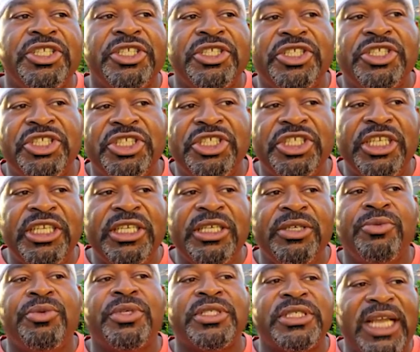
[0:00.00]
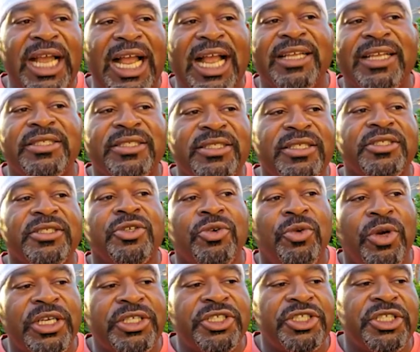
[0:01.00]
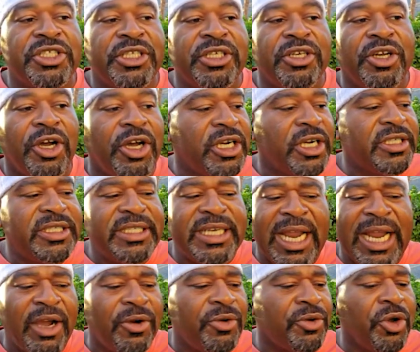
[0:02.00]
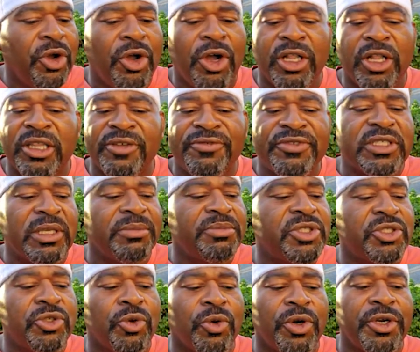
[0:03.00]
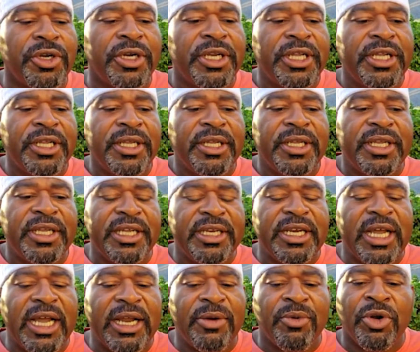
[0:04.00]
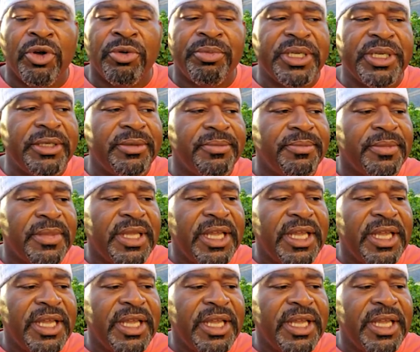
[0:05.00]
She was asked this question on a town hall of some sort in Nairobi,